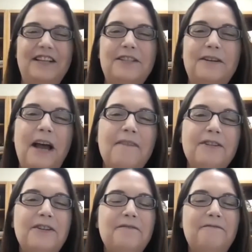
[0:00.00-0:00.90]
So
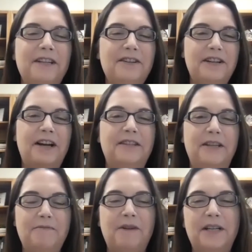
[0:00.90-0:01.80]
after you figured out that
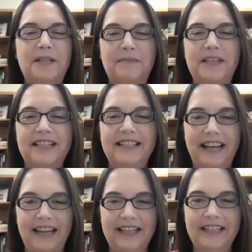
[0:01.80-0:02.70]
you wanted to be a
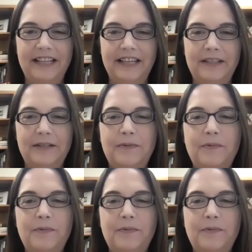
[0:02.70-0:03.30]
scientist,